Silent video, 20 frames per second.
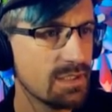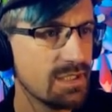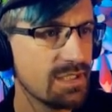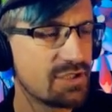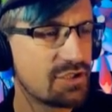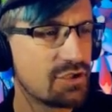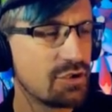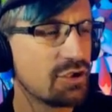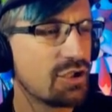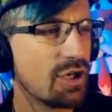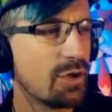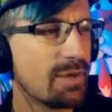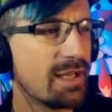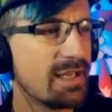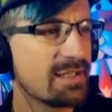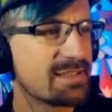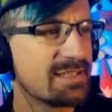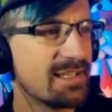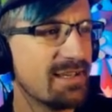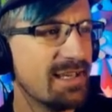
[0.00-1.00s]
It's too cold
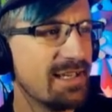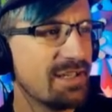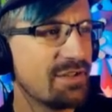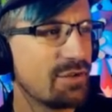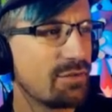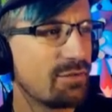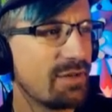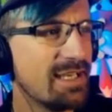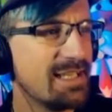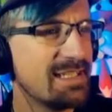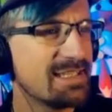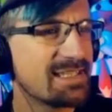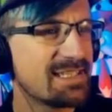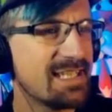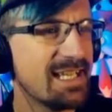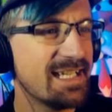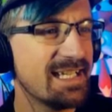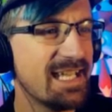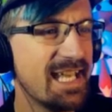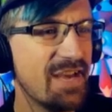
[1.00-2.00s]
outside and the rain is
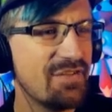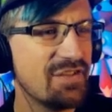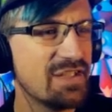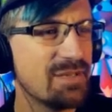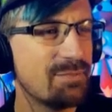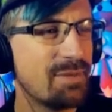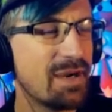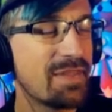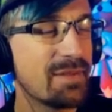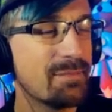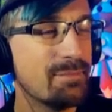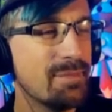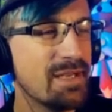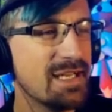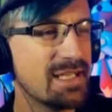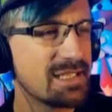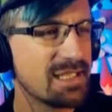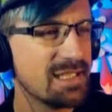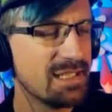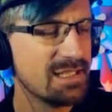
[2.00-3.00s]
getting heavier by the
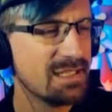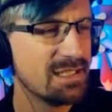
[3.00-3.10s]
minute.